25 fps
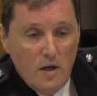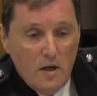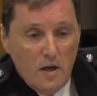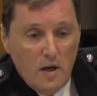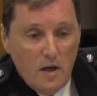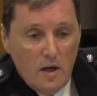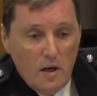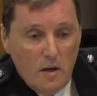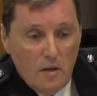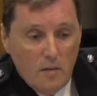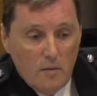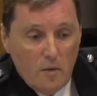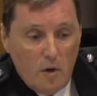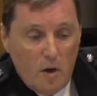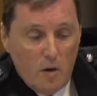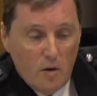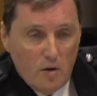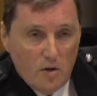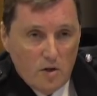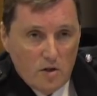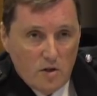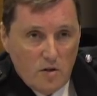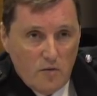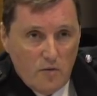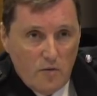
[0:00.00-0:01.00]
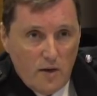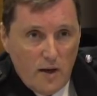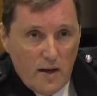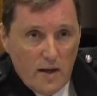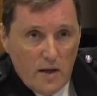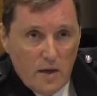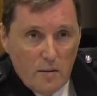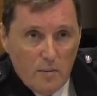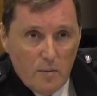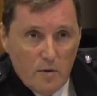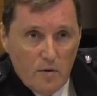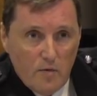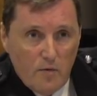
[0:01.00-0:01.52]
not only just the flat
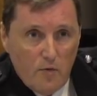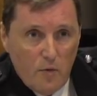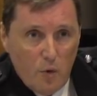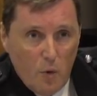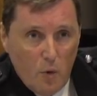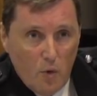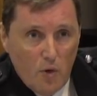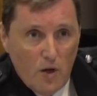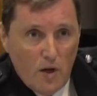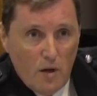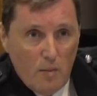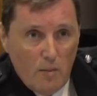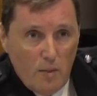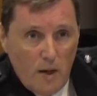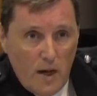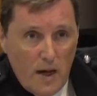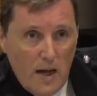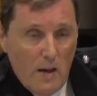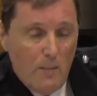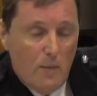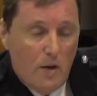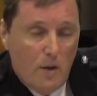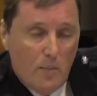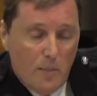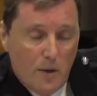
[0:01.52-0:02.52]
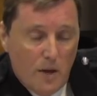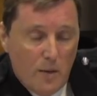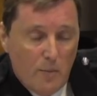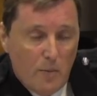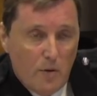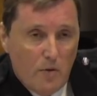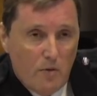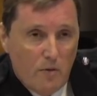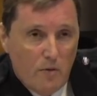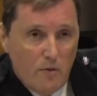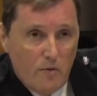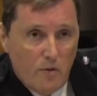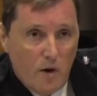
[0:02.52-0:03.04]
number, the floor number, how many
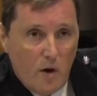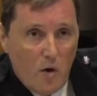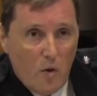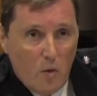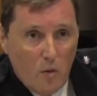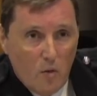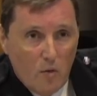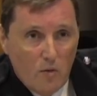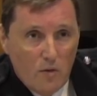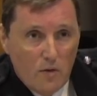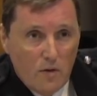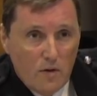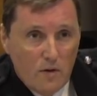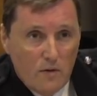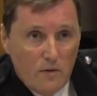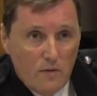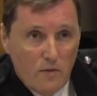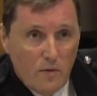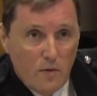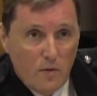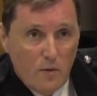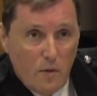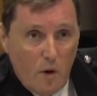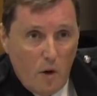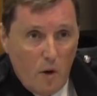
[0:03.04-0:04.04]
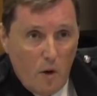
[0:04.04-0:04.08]
people are involved. Right.